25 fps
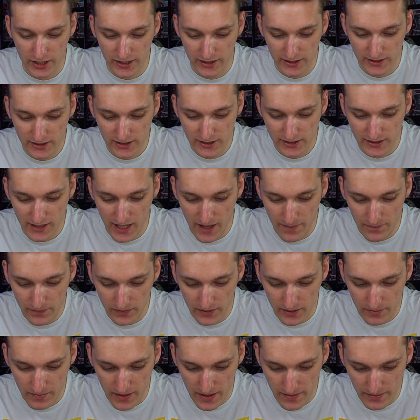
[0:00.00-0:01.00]
except
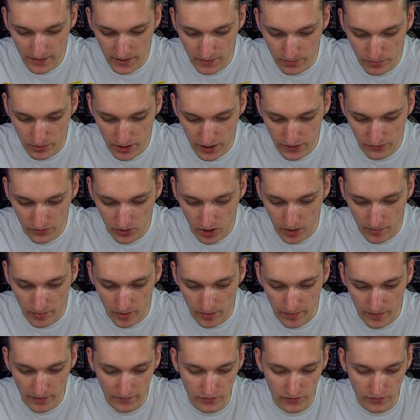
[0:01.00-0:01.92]
maybe the Braveheart pop.